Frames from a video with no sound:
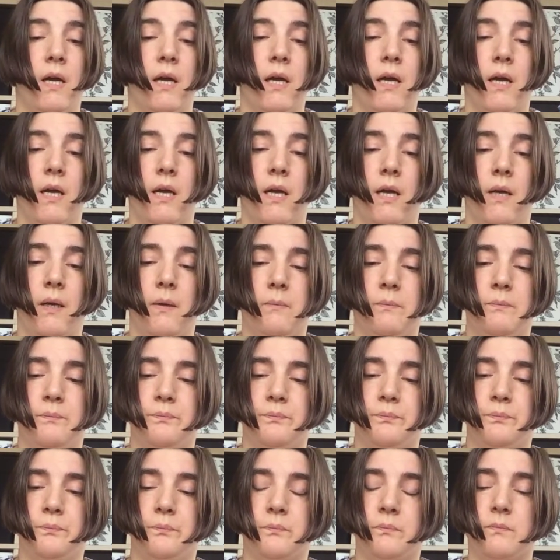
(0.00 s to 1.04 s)

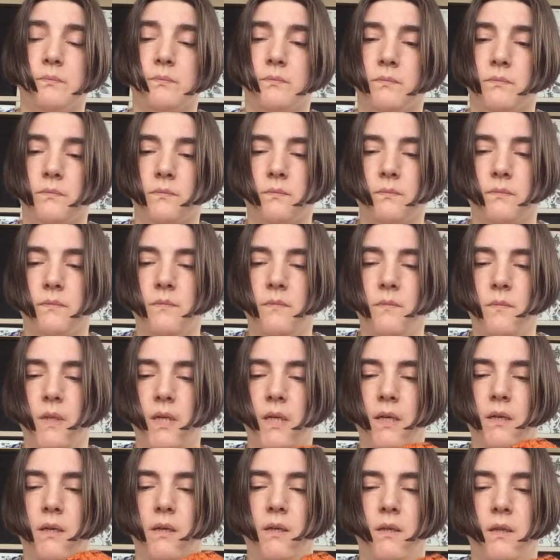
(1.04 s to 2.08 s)

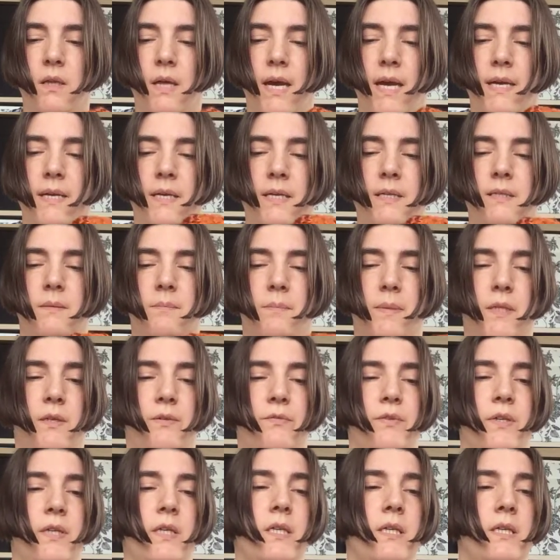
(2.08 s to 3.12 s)
The hat has a bit
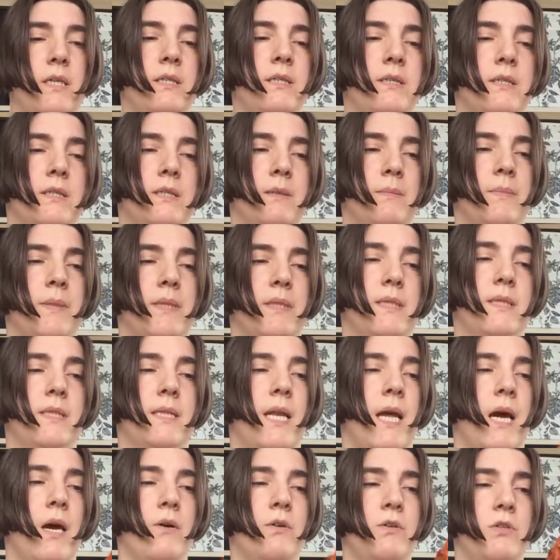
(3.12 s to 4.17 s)
of ease, it's a bit
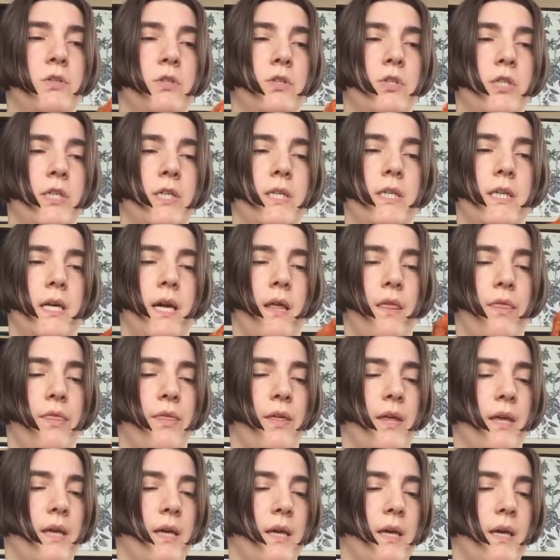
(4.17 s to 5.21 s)
slouchy, I
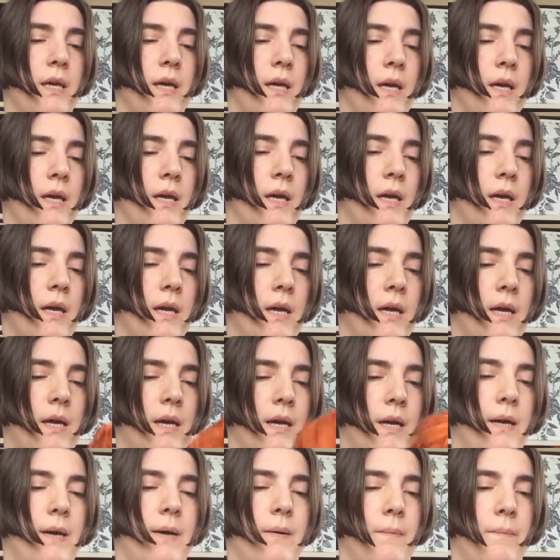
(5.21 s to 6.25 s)
think,
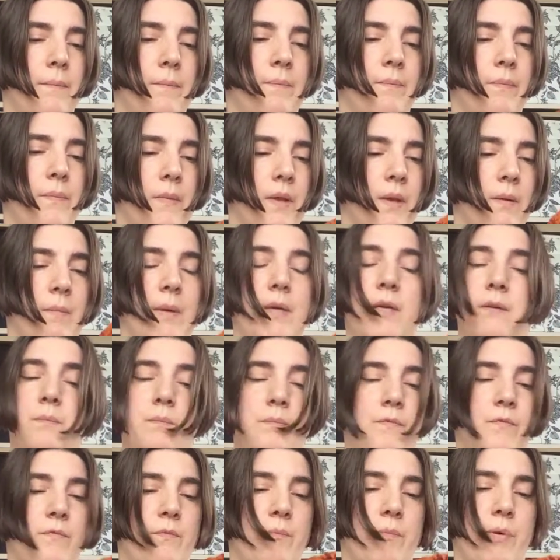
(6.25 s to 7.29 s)
but
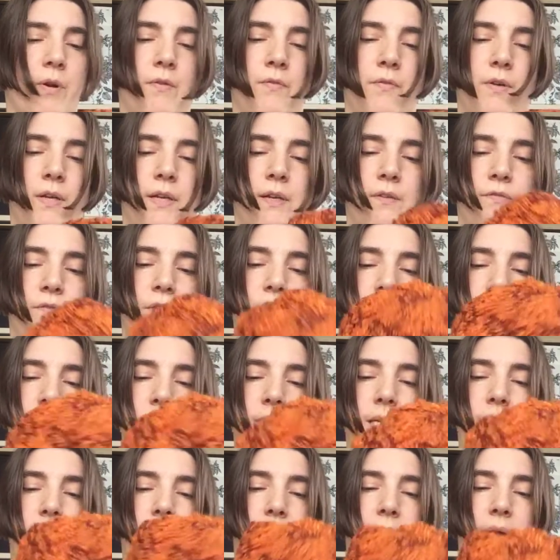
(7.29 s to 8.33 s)
it perfectly
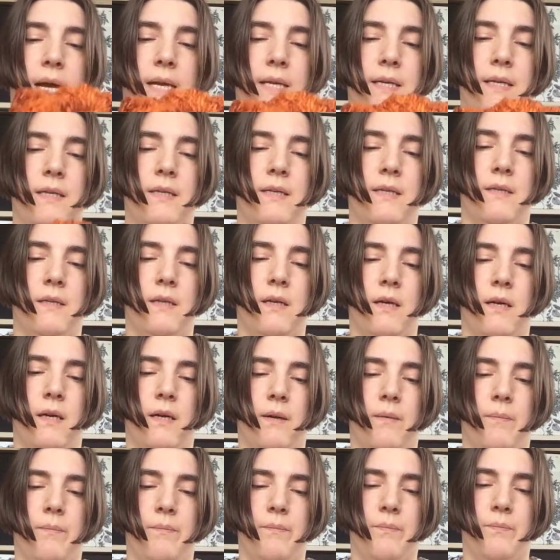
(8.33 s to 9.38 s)
fits, and
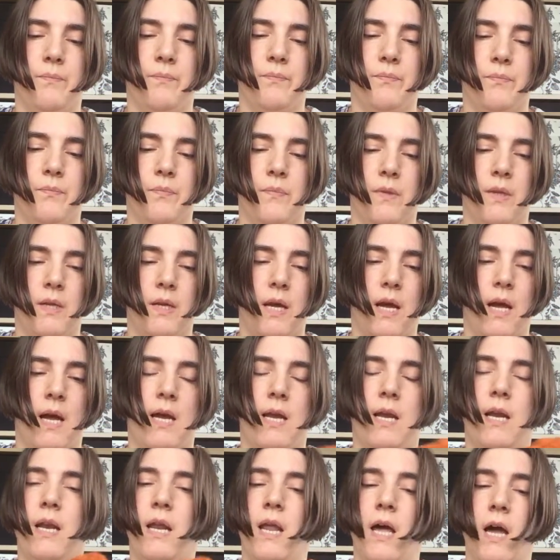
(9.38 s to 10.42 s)

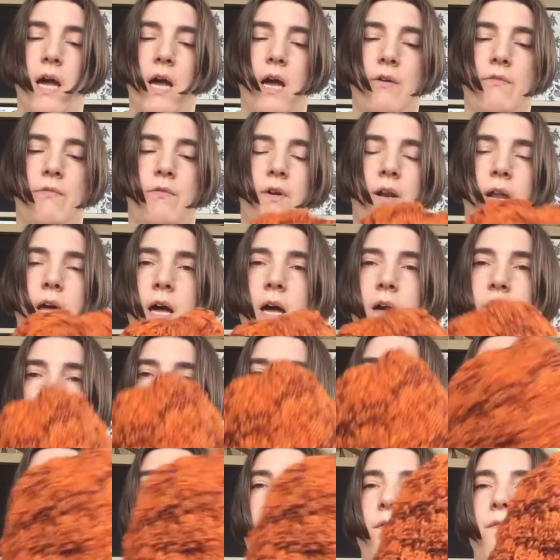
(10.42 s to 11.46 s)
I love
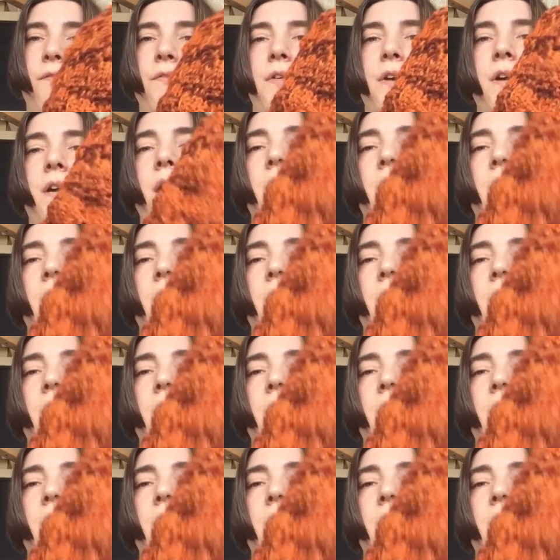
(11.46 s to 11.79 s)
the